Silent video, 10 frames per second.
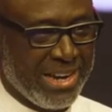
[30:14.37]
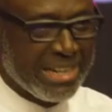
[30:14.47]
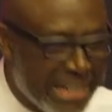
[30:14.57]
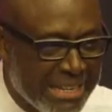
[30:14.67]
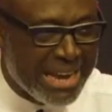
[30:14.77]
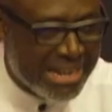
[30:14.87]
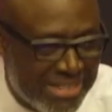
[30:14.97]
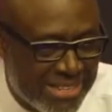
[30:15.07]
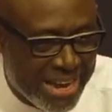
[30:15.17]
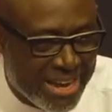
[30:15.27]
and then they are
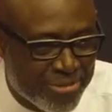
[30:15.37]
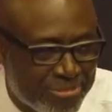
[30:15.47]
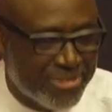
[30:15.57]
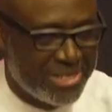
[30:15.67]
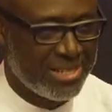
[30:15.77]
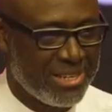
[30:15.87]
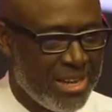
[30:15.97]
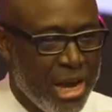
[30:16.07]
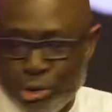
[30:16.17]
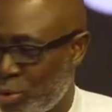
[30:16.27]
saved.
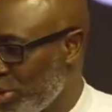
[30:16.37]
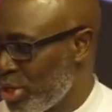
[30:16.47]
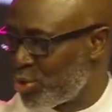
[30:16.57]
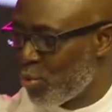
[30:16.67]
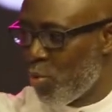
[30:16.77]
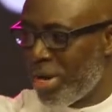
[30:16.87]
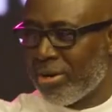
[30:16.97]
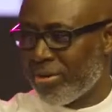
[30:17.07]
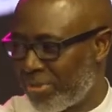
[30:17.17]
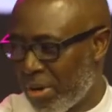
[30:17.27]
So, this
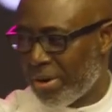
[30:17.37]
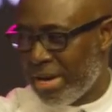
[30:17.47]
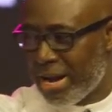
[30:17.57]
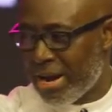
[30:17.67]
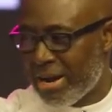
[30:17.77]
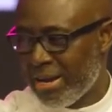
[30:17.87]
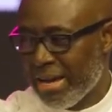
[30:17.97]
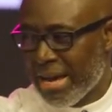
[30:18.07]
will of God here